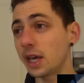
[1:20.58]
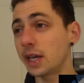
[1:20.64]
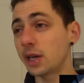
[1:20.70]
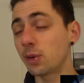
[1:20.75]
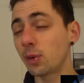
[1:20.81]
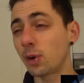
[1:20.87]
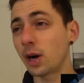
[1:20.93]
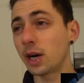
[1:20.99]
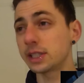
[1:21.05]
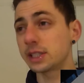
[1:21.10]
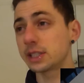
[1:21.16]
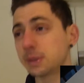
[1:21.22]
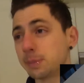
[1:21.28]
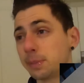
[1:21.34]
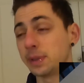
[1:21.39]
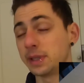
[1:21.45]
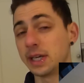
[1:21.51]

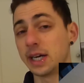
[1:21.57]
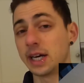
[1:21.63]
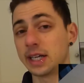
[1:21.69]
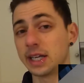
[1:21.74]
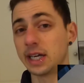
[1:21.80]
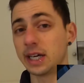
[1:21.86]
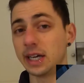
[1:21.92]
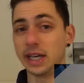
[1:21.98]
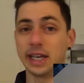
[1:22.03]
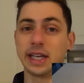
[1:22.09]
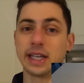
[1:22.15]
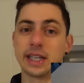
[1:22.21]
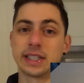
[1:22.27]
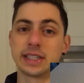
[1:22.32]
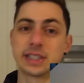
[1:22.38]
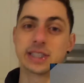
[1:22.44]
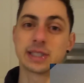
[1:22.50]
whites, banana,
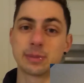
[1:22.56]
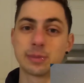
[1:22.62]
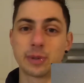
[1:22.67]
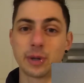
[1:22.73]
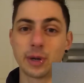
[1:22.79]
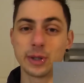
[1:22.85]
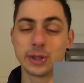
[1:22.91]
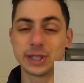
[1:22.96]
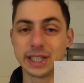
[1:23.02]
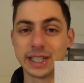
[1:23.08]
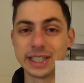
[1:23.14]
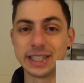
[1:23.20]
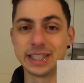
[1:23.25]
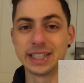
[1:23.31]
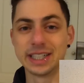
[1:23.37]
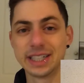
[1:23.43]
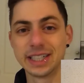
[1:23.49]
and some
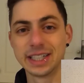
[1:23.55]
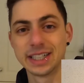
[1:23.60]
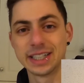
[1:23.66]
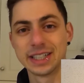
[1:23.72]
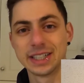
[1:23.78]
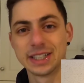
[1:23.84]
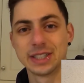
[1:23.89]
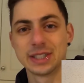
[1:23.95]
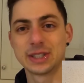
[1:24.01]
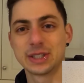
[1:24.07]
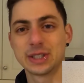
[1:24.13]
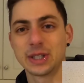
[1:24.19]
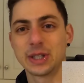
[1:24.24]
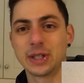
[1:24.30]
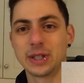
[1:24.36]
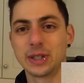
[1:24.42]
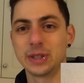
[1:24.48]
protein.
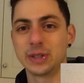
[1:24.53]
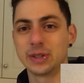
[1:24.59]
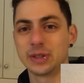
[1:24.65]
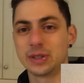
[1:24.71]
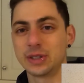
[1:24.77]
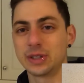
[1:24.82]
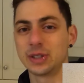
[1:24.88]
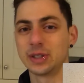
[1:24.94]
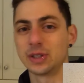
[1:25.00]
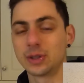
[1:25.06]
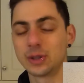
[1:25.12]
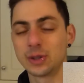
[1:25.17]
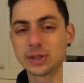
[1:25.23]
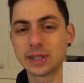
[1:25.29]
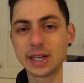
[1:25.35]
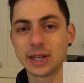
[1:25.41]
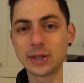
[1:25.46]
So
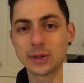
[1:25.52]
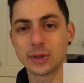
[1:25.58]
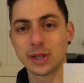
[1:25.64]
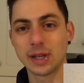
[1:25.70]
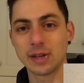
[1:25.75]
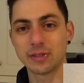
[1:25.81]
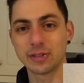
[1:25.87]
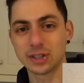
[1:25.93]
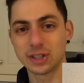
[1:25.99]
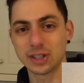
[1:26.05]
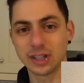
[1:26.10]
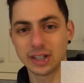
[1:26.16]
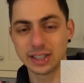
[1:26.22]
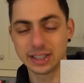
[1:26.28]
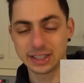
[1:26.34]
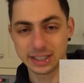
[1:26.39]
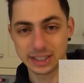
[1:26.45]
cook that all up for you
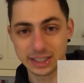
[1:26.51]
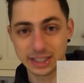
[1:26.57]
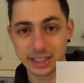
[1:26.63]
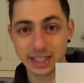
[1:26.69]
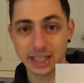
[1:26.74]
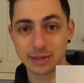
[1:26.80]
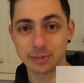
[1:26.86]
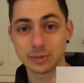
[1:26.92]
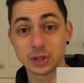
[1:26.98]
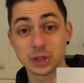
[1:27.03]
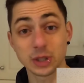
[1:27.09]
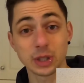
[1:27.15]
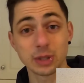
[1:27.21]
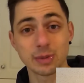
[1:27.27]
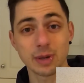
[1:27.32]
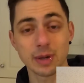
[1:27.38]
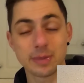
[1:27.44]
guys and show
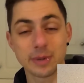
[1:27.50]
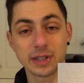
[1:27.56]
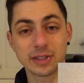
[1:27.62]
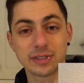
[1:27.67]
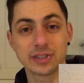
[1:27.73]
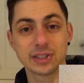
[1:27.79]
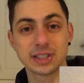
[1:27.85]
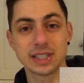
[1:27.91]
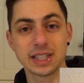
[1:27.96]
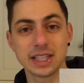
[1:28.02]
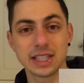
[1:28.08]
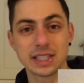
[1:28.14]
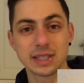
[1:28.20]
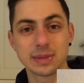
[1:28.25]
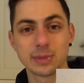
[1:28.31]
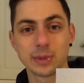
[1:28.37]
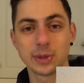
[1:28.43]
you my breakfast
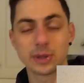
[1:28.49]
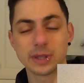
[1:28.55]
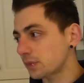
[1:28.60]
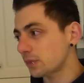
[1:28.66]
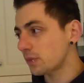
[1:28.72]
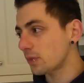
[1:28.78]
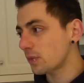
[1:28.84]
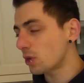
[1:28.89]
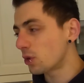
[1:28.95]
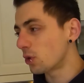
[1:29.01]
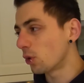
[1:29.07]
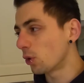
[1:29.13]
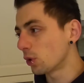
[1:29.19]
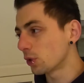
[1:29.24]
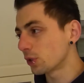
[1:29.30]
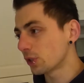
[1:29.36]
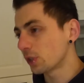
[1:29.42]
this morning.
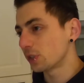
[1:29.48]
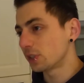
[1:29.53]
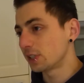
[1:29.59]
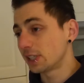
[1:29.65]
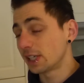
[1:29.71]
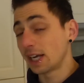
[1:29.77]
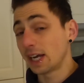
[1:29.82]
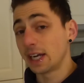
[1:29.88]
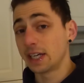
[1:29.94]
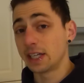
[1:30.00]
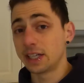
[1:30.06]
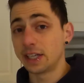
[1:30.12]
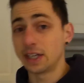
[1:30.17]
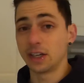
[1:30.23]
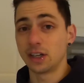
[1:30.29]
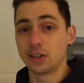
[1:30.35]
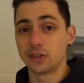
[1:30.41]
Also
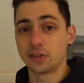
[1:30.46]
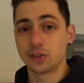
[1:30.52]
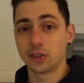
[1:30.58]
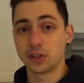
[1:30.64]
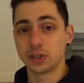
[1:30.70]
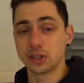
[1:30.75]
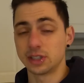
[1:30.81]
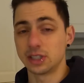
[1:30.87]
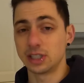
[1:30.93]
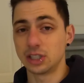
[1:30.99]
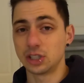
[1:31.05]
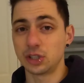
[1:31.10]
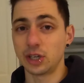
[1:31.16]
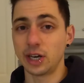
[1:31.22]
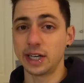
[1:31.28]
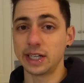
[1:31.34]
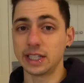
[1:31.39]
today I've got
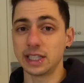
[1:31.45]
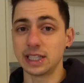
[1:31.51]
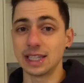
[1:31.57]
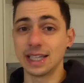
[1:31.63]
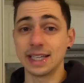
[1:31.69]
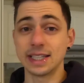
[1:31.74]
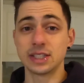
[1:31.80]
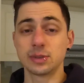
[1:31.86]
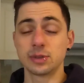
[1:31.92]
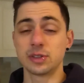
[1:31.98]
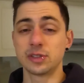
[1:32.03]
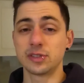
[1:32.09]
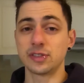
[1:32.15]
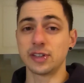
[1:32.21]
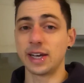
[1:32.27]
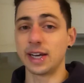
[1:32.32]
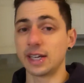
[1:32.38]
training legs
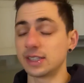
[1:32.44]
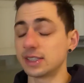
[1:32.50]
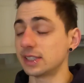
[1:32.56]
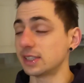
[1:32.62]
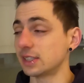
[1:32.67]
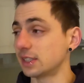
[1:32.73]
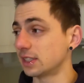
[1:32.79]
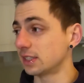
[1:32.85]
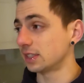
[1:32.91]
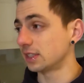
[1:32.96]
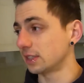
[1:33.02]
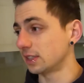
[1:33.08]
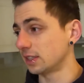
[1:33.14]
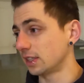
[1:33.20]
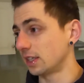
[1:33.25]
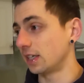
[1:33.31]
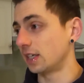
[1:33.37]
with Alex,
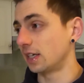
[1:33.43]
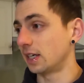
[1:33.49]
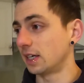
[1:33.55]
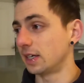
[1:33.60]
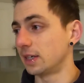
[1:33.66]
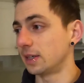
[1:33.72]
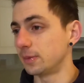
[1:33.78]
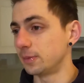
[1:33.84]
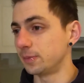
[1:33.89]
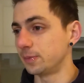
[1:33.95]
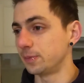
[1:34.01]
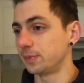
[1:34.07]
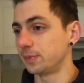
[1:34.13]
and